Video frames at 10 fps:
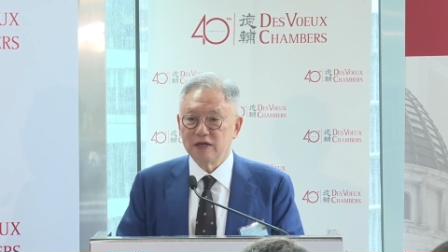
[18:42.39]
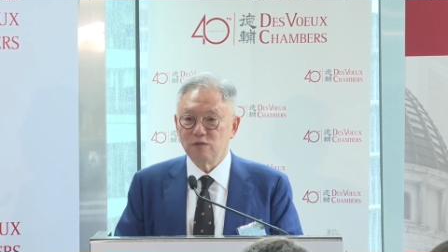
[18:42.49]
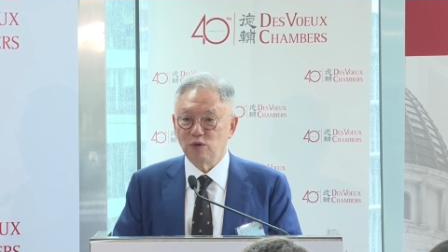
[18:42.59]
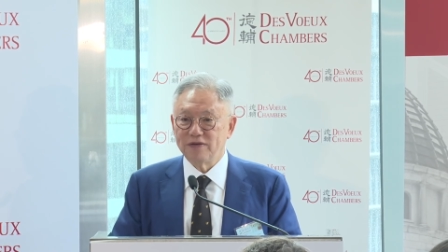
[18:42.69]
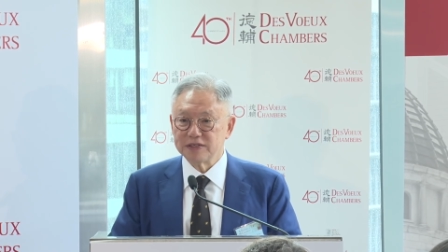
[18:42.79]

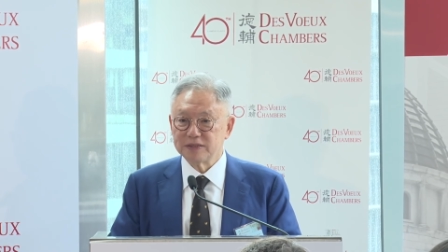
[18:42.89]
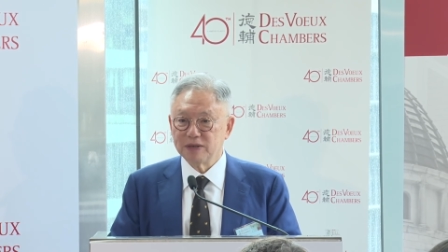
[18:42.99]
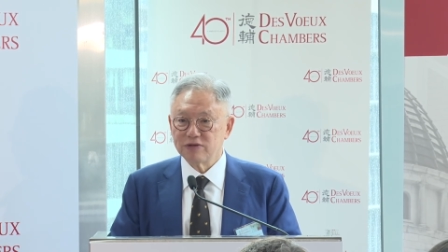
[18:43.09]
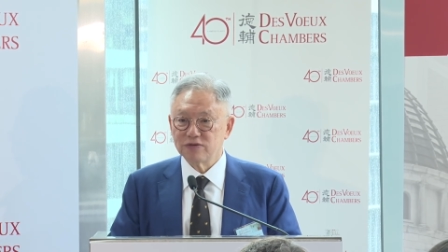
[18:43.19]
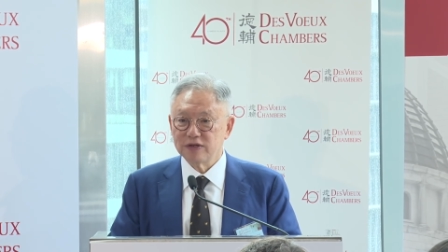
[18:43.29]
with as
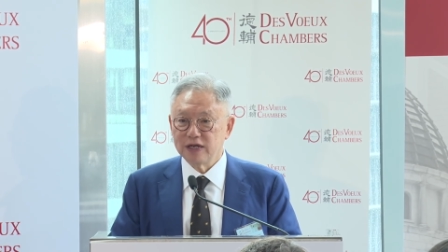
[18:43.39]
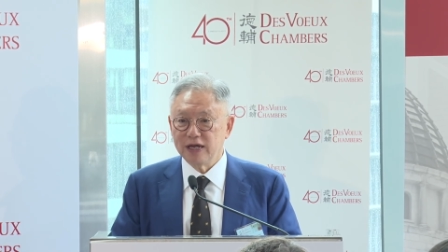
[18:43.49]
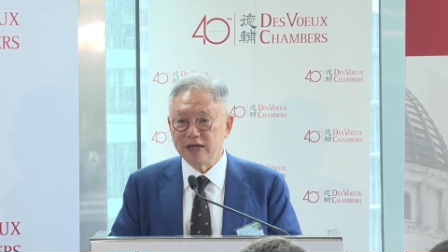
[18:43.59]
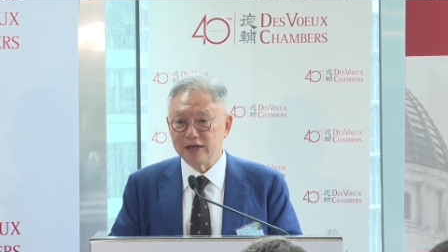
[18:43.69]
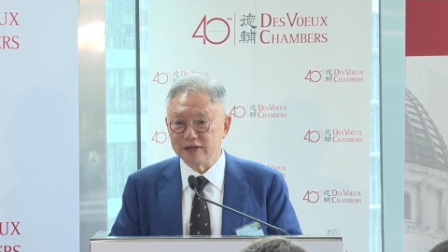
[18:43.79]
much
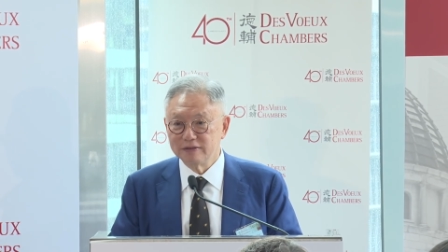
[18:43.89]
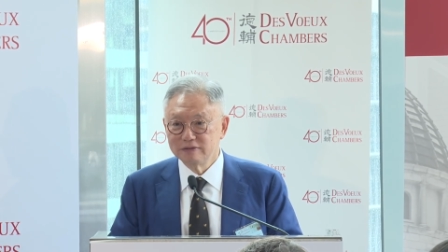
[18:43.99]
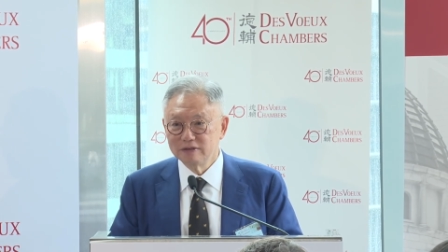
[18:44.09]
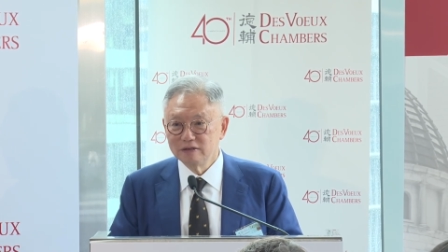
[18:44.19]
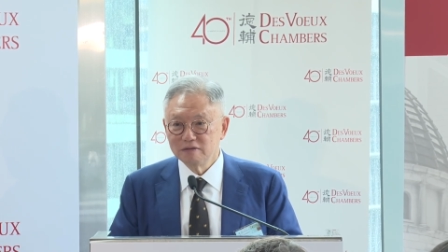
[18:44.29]
care.
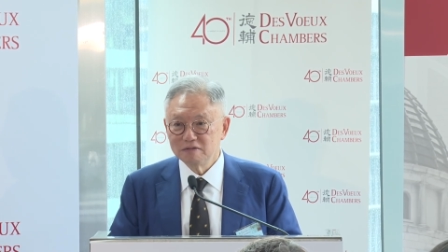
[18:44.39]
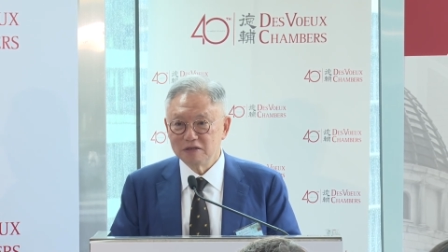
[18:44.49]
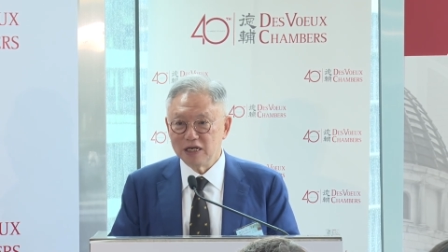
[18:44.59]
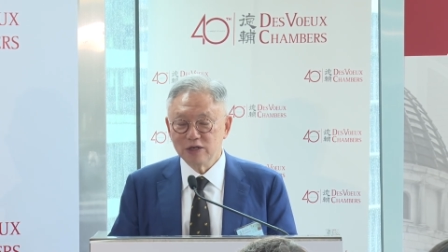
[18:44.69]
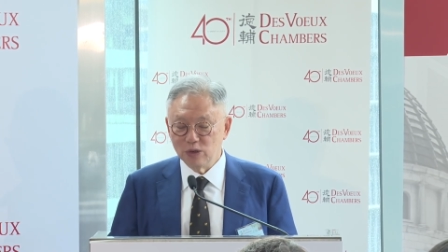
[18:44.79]

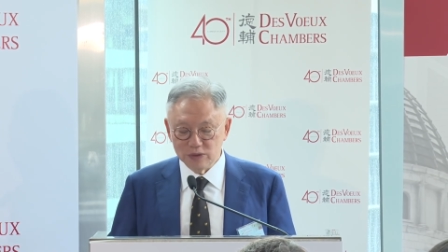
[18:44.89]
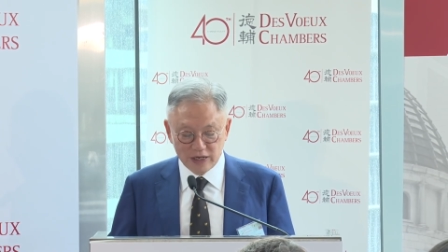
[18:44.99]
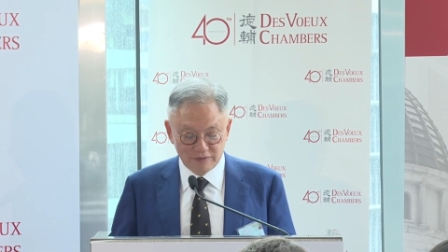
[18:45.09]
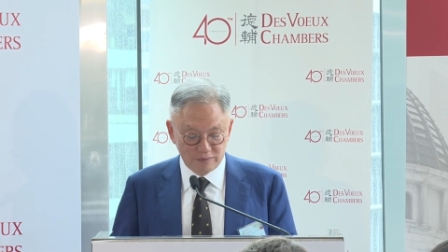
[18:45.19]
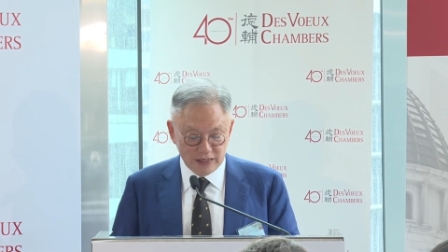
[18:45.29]
They know they
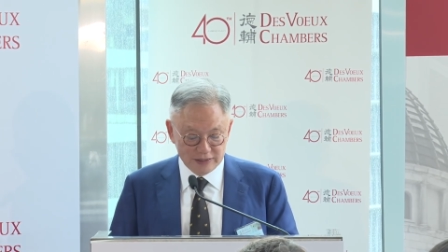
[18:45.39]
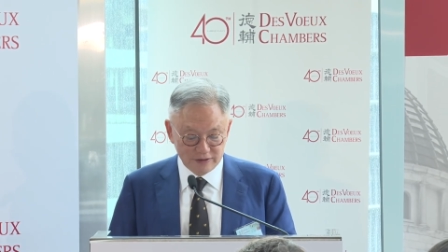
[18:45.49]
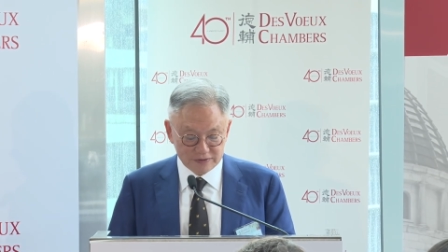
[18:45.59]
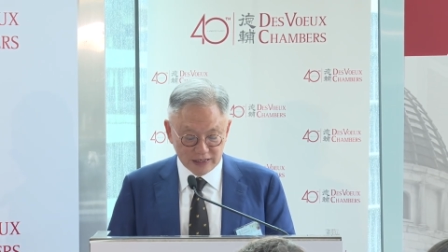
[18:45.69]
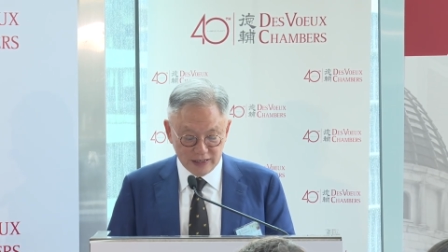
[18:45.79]
have plenty
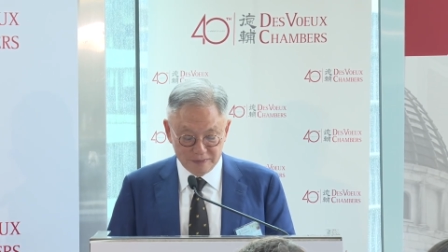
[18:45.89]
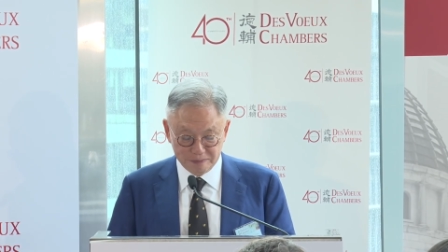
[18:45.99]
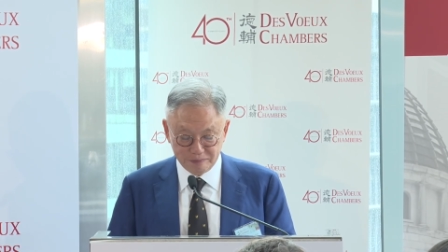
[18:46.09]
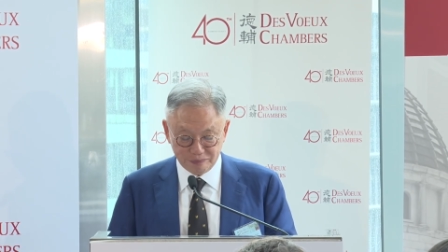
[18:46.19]
of time.